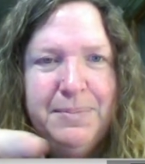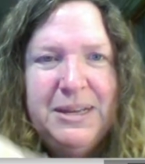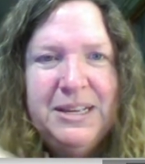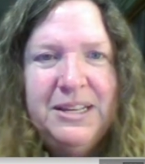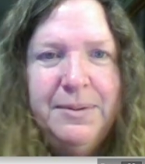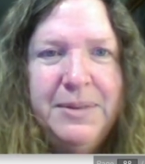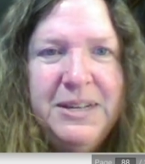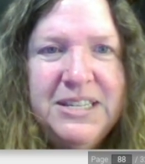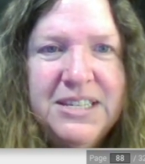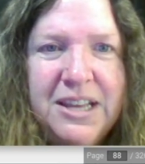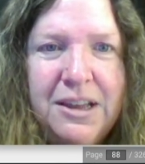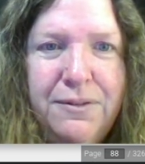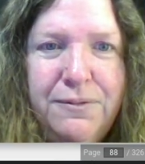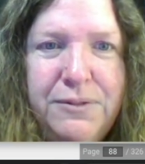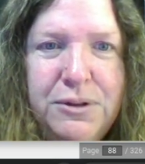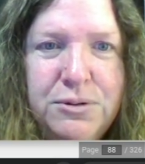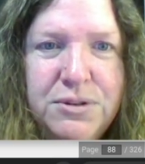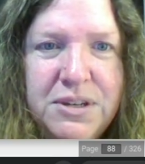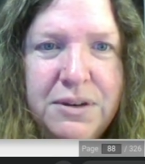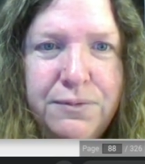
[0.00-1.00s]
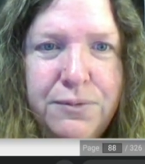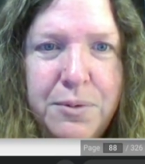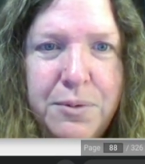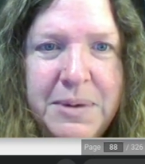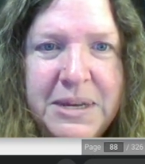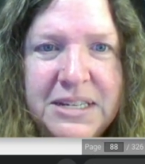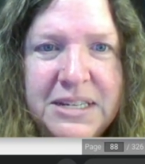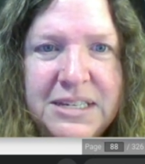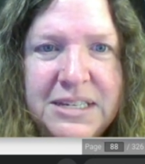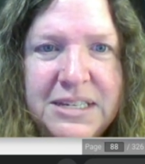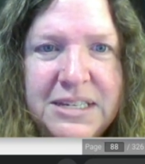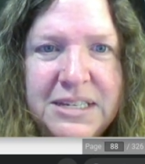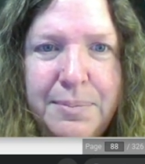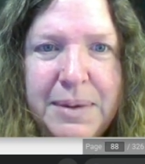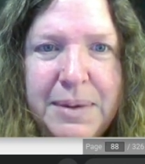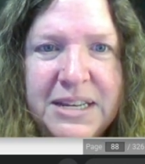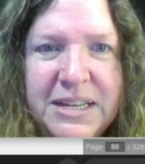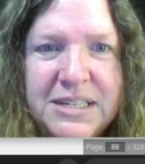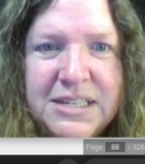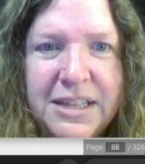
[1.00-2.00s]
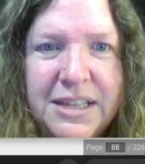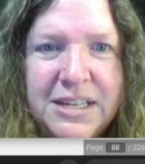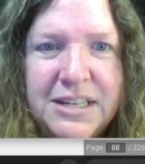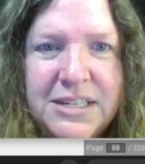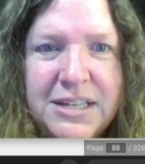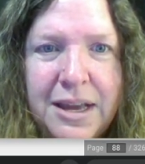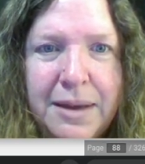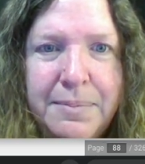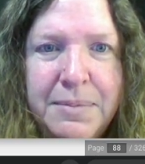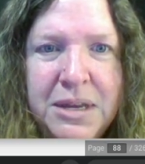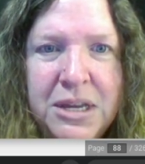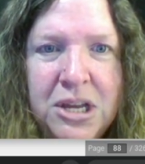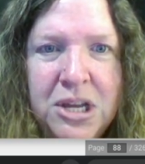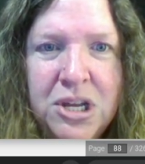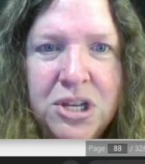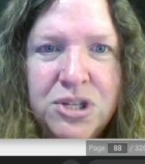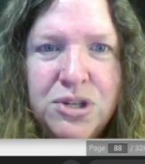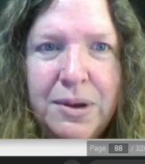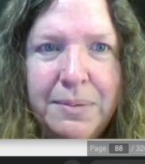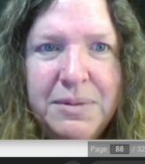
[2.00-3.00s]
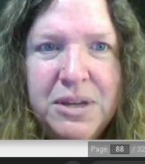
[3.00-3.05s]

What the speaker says: it's confusing for me to see the base on the top.